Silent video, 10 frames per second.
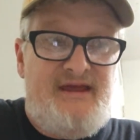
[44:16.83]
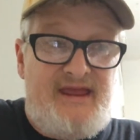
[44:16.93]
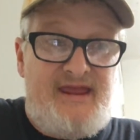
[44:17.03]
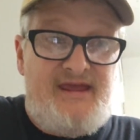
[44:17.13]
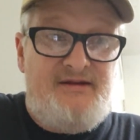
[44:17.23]

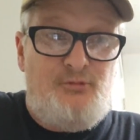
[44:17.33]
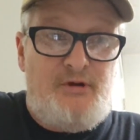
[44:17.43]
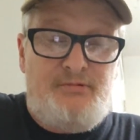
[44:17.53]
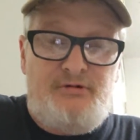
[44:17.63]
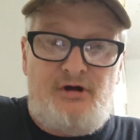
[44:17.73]
And
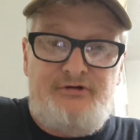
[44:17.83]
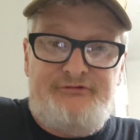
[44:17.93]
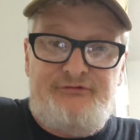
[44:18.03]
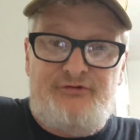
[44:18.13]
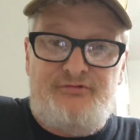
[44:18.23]
we were
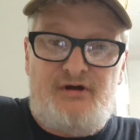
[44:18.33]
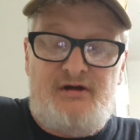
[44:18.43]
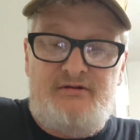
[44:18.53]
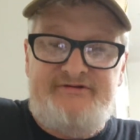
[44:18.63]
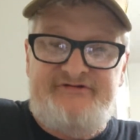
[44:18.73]

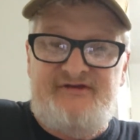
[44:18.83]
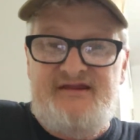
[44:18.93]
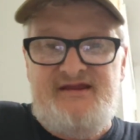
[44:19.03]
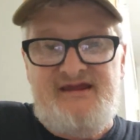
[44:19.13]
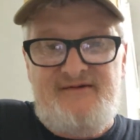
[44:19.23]
also
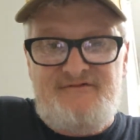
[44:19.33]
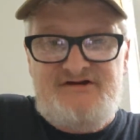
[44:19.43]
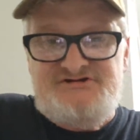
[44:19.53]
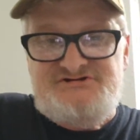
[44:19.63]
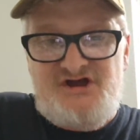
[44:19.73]
sending every
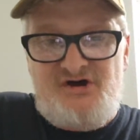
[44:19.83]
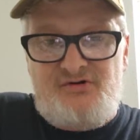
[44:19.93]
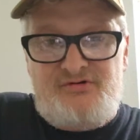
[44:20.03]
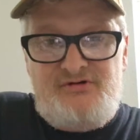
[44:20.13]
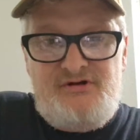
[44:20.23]

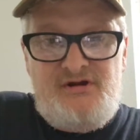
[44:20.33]
show